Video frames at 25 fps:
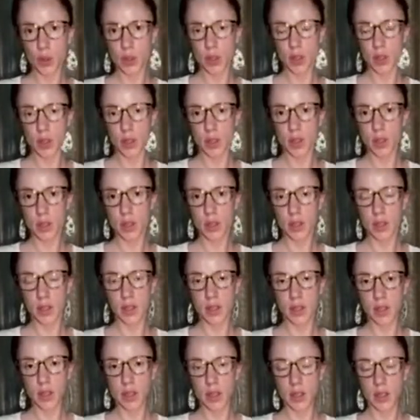
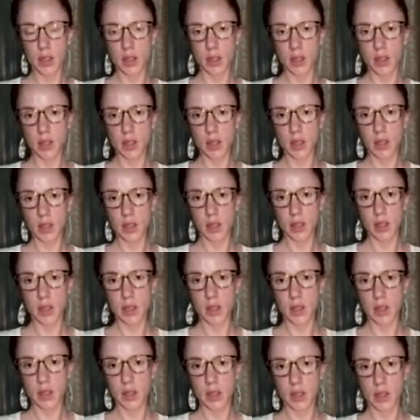
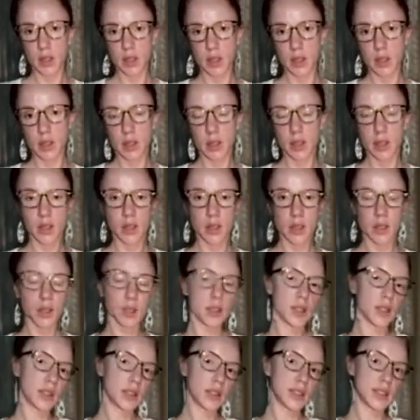
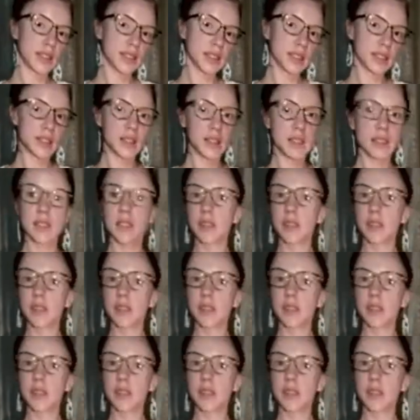Nobody speaks.